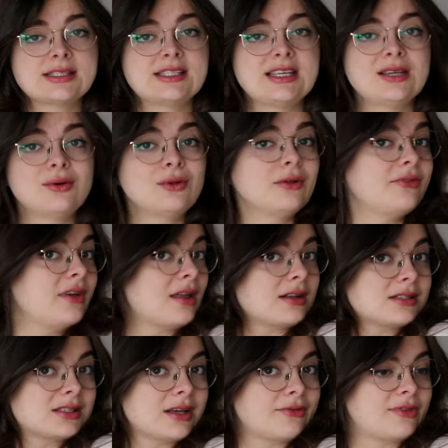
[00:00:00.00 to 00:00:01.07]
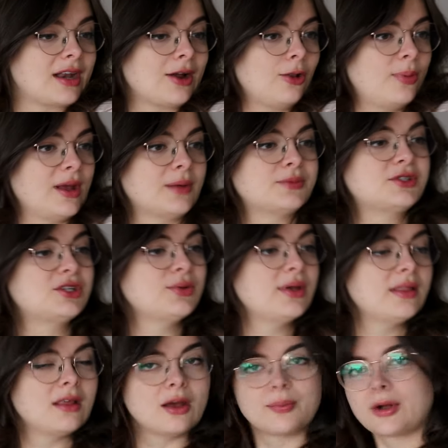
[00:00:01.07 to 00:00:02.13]
see all of the other stuff that I will be up to
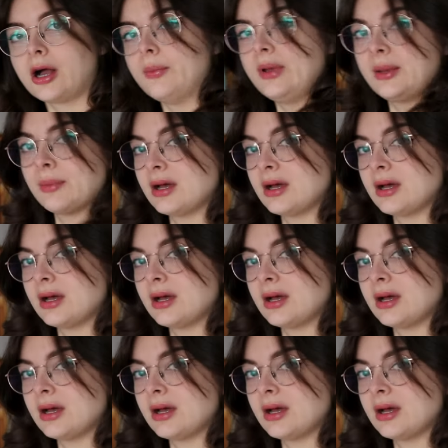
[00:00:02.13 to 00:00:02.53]
in the upcoming